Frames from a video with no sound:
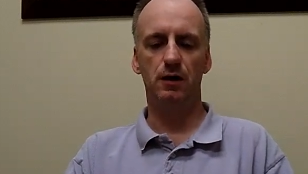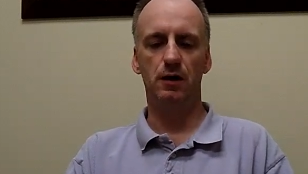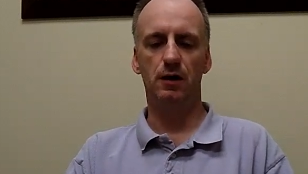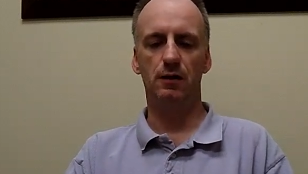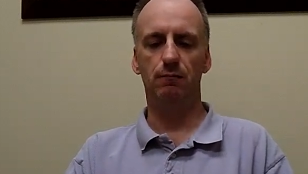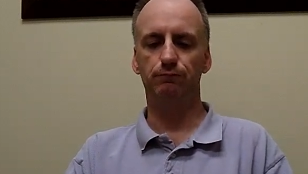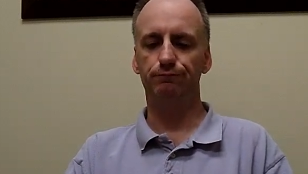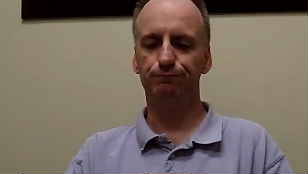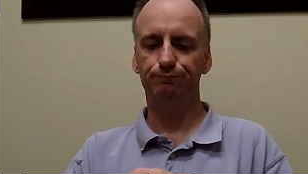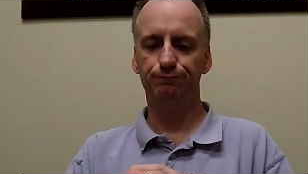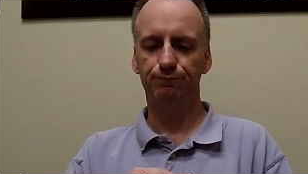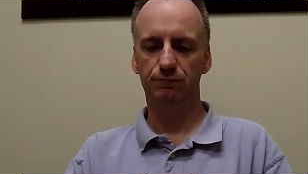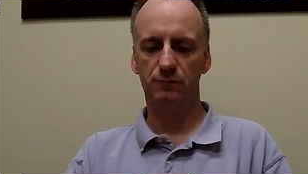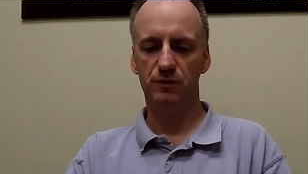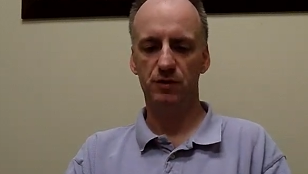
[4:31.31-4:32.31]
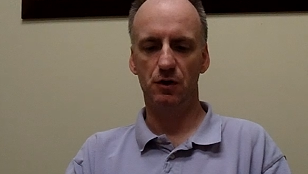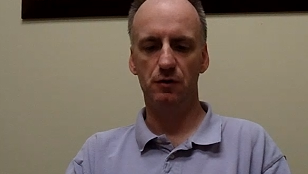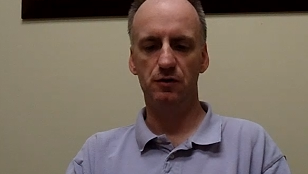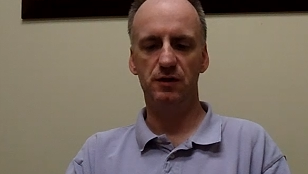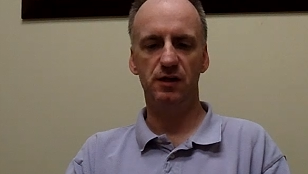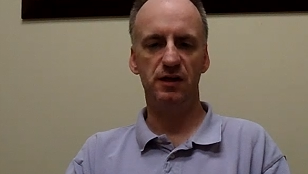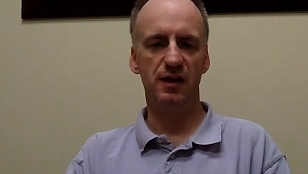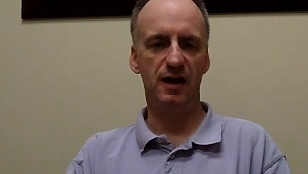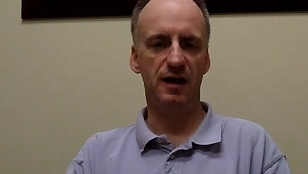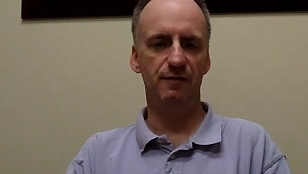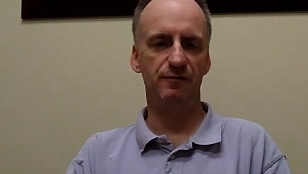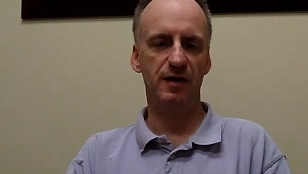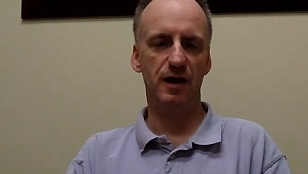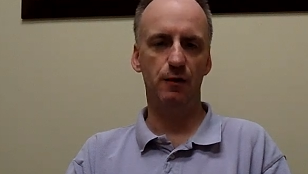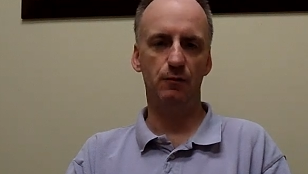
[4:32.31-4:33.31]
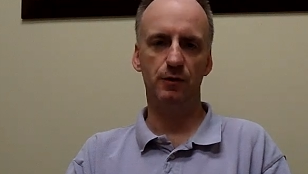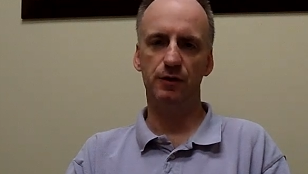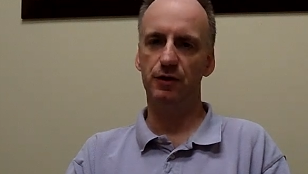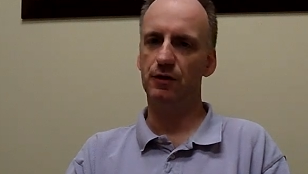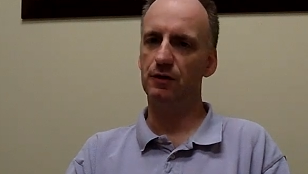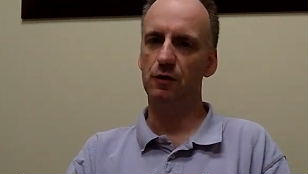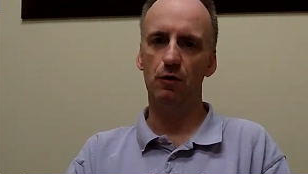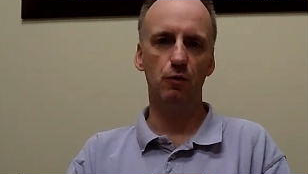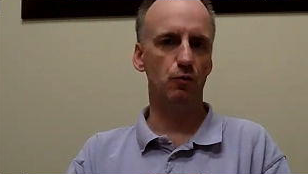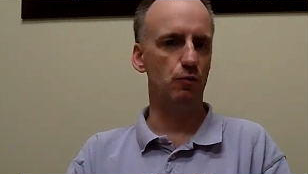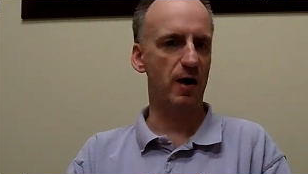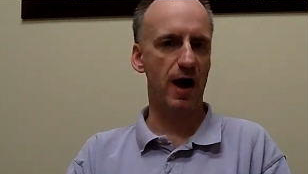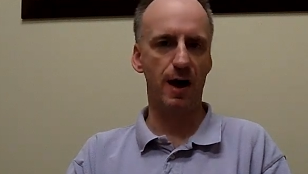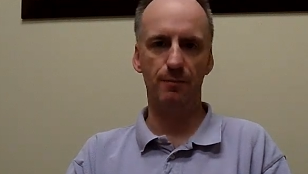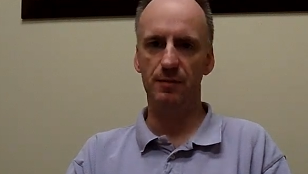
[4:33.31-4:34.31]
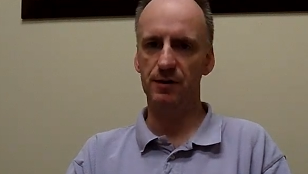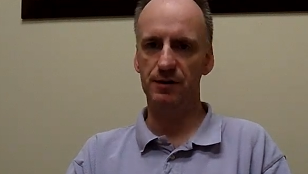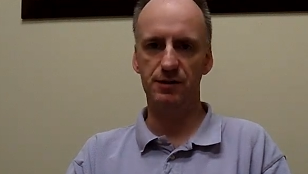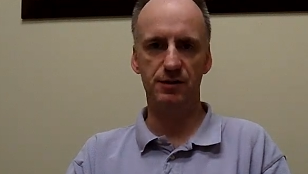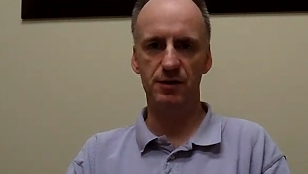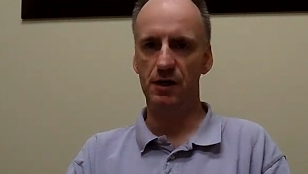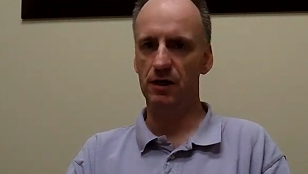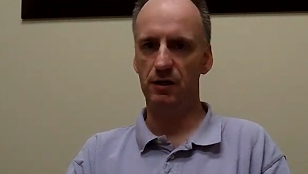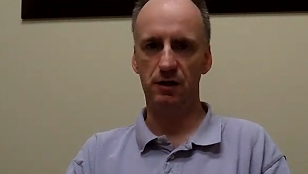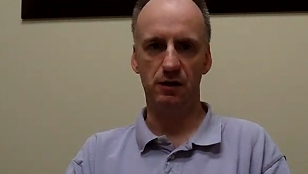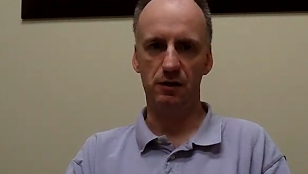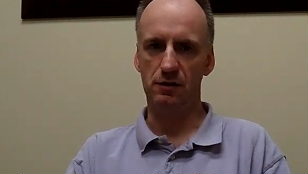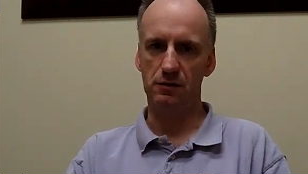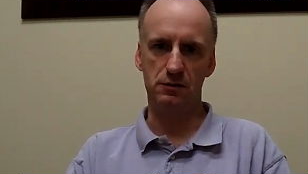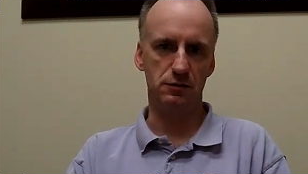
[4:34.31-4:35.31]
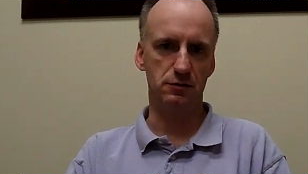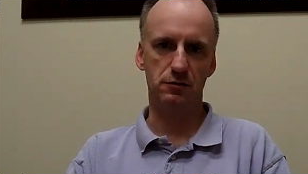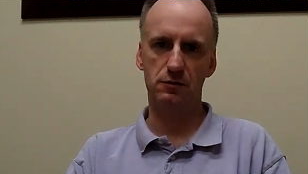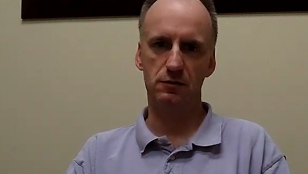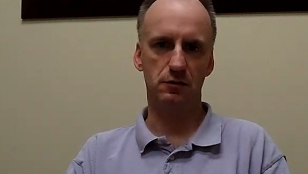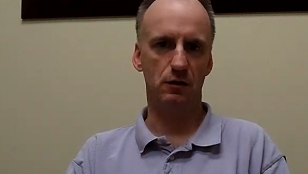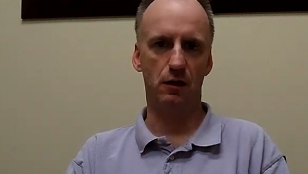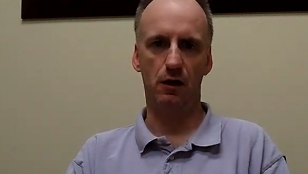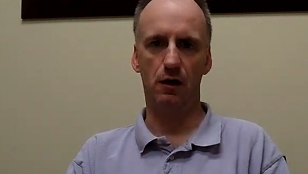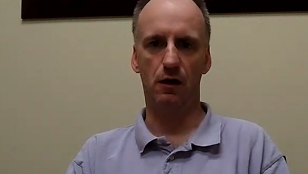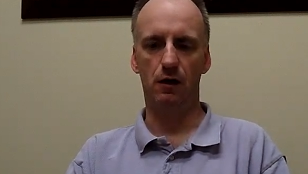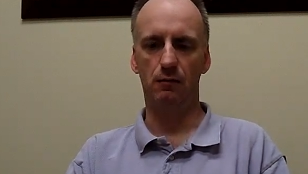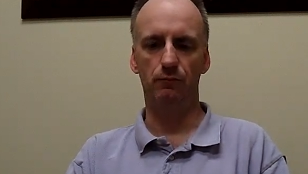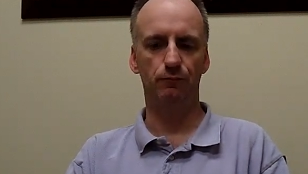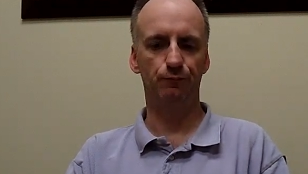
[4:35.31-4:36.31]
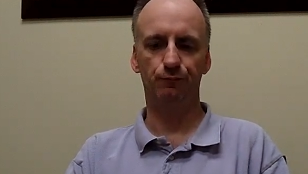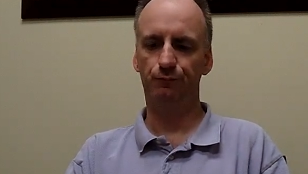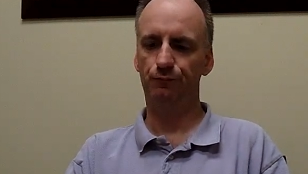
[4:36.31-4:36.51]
Um, so you need to have that with you. No rabbits, chickens, um,